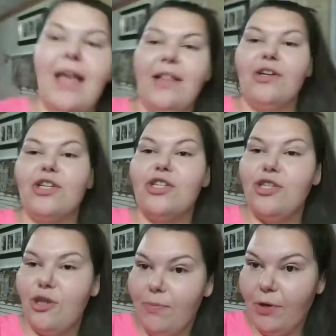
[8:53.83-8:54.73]
It looks
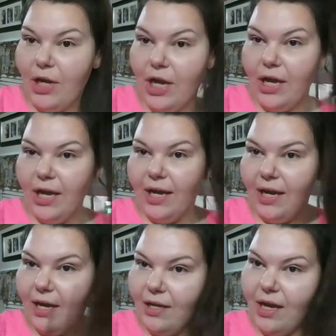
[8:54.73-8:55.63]
super
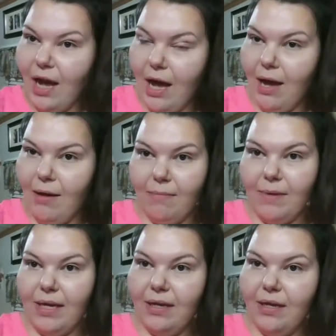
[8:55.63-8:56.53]
good.
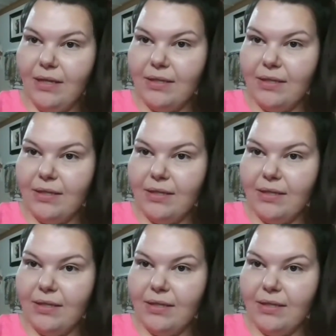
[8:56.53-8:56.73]
Um,